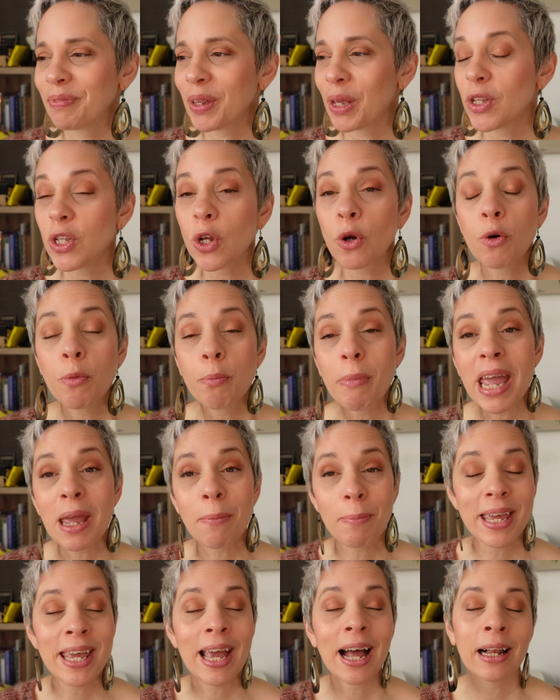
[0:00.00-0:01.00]
So
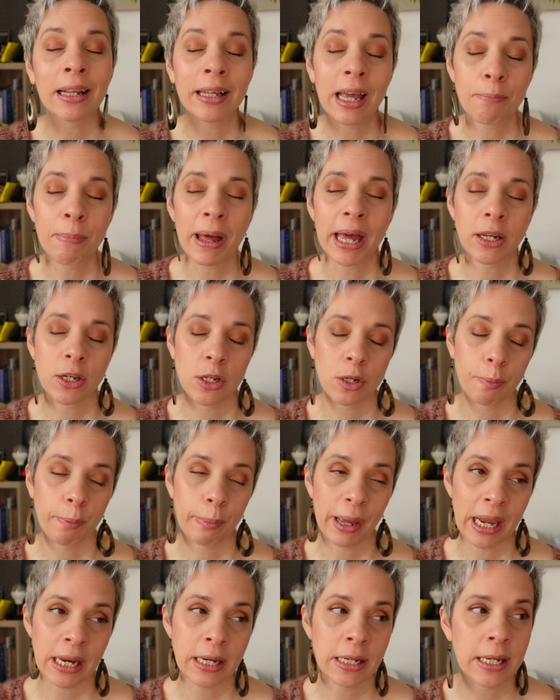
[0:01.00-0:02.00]
maybe I'll get back to
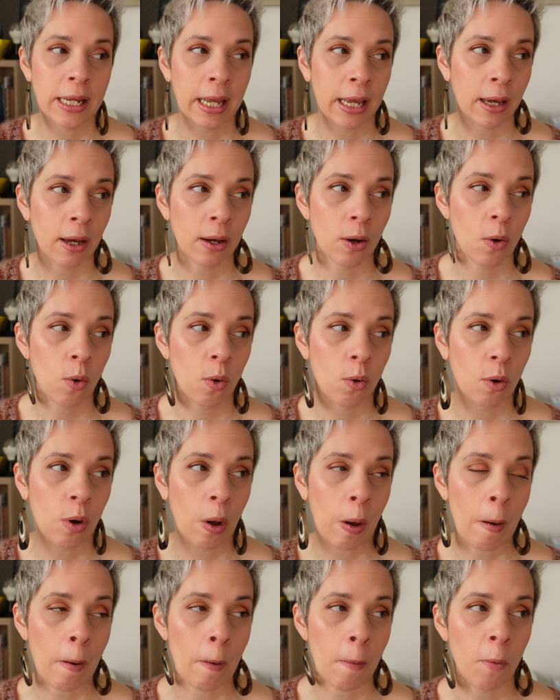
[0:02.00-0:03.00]
painting
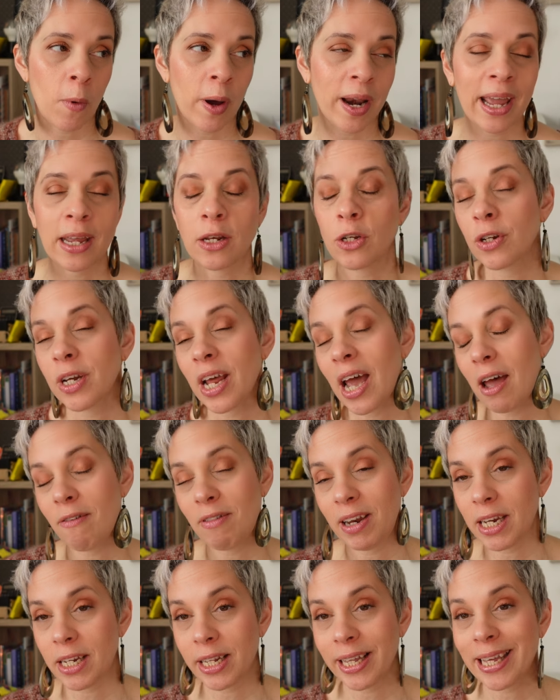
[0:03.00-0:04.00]
when I don't have
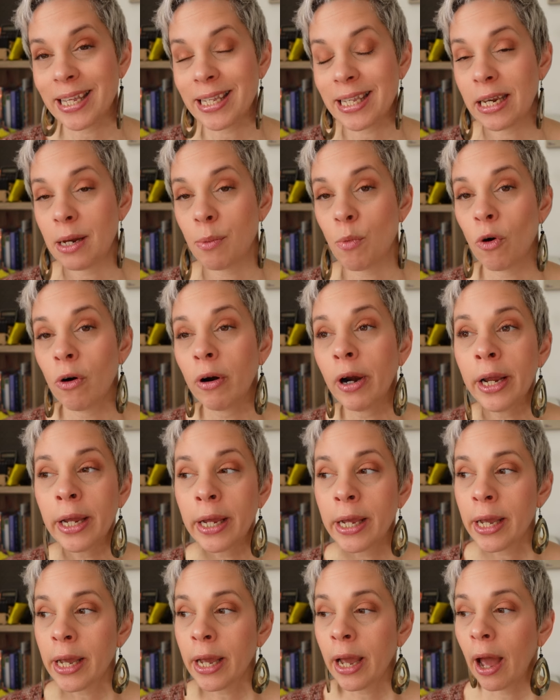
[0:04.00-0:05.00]
little kids anymore.
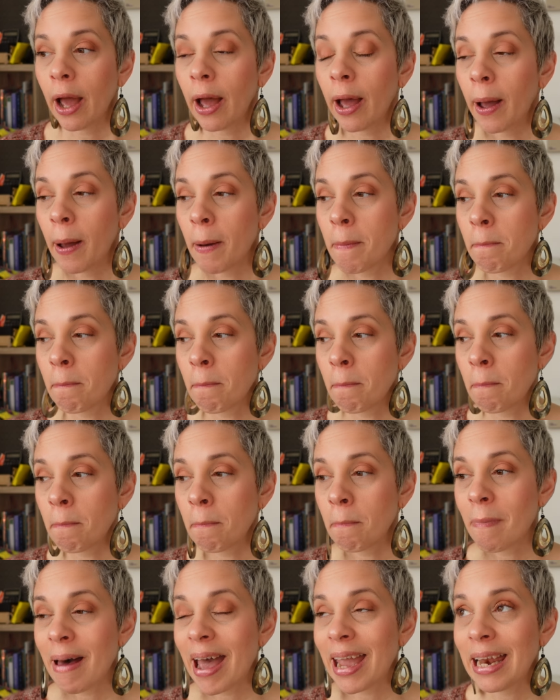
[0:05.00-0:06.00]

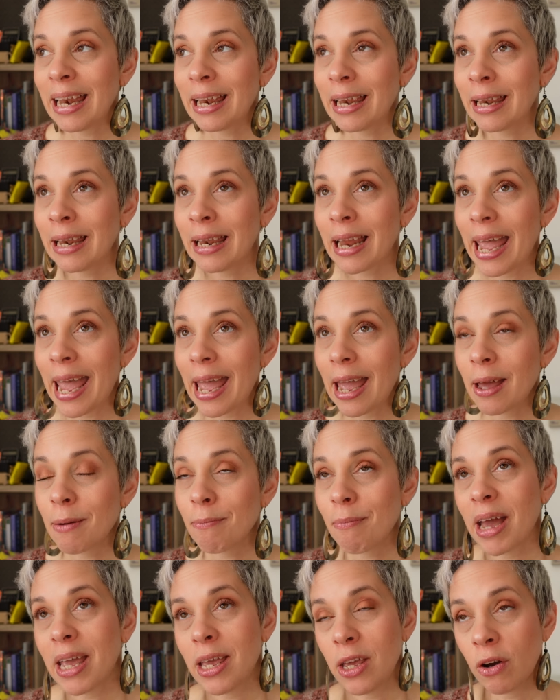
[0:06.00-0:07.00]
My
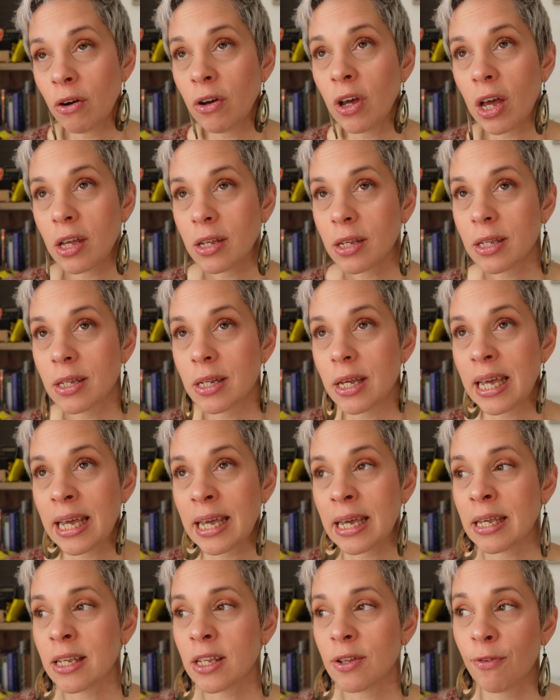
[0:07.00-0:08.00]
youngest
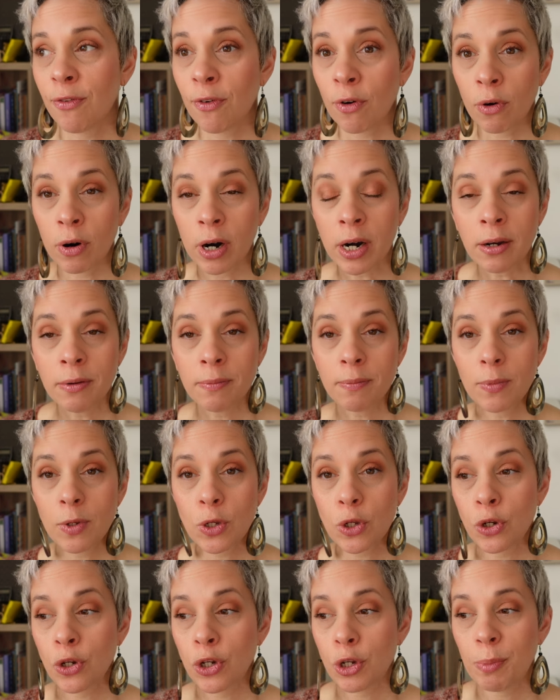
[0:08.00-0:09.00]
is 4,
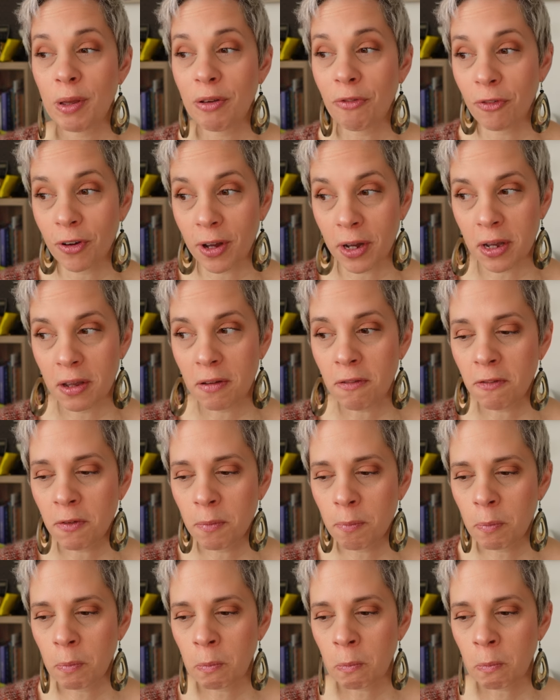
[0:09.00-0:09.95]
soon to be 5.